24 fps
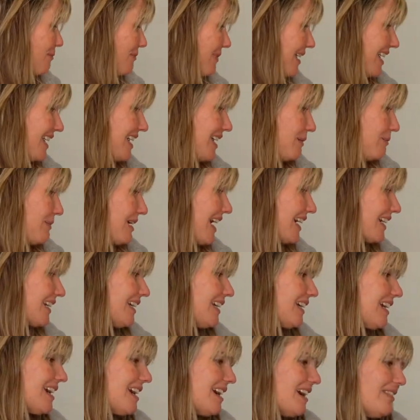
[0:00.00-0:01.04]

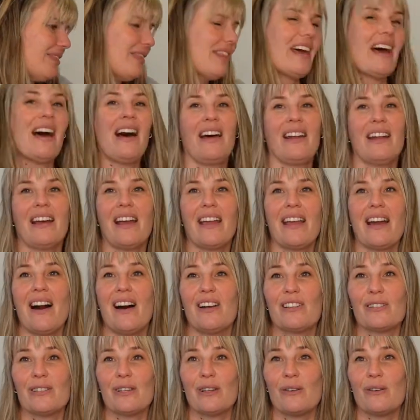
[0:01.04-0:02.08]
Piggybacking on that, I
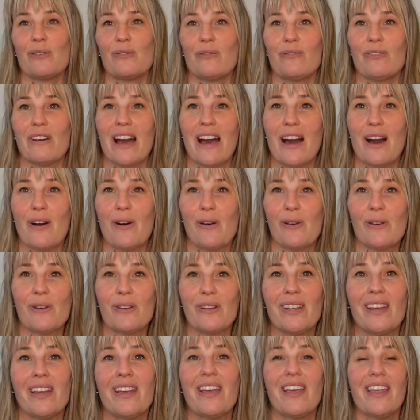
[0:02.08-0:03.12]
also found